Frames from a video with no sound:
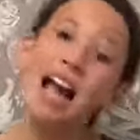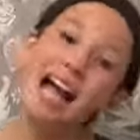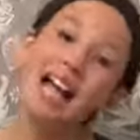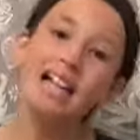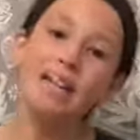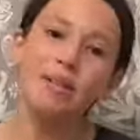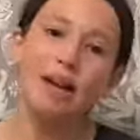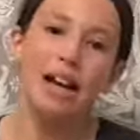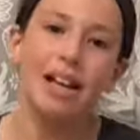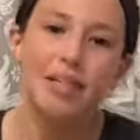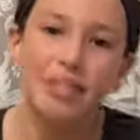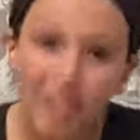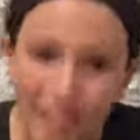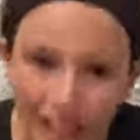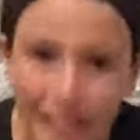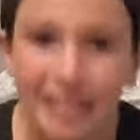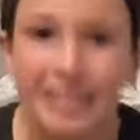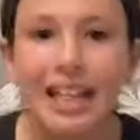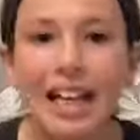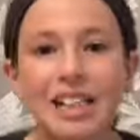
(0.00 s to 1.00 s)
Anyway,
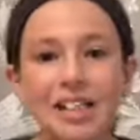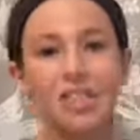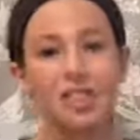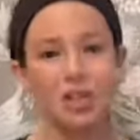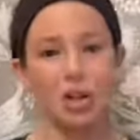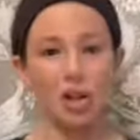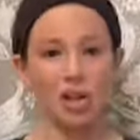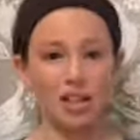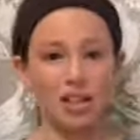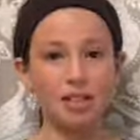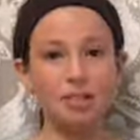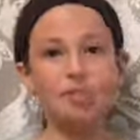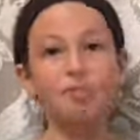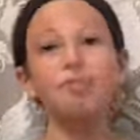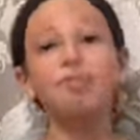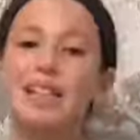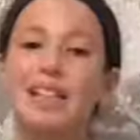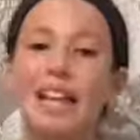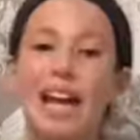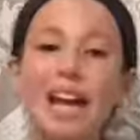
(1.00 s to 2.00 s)
let's get started.
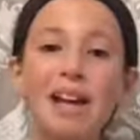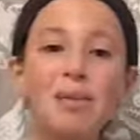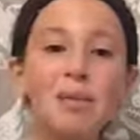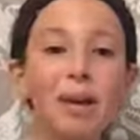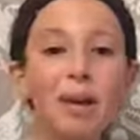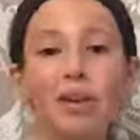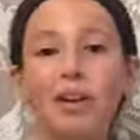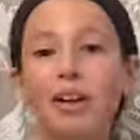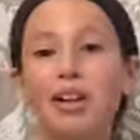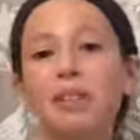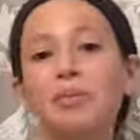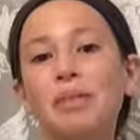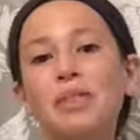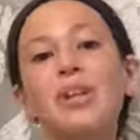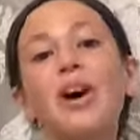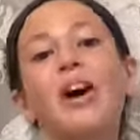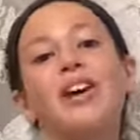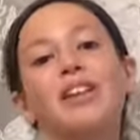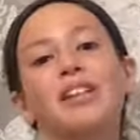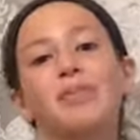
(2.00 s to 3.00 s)
Today, we're going to be
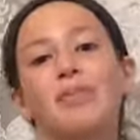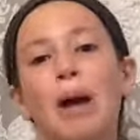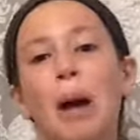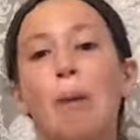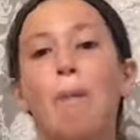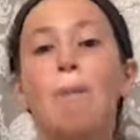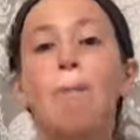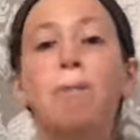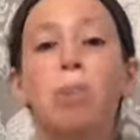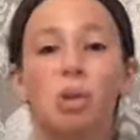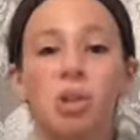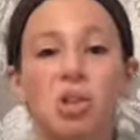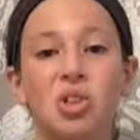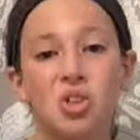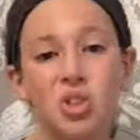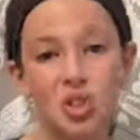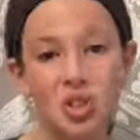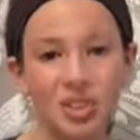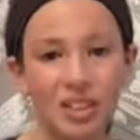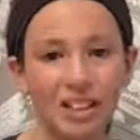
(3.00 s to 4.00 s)
talking about bullet
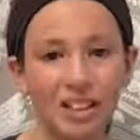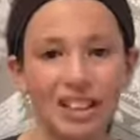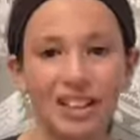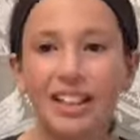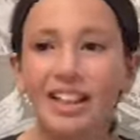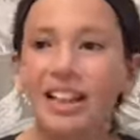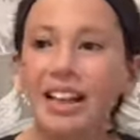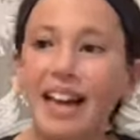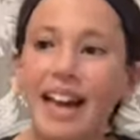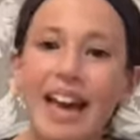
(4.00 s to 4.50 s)
journaling.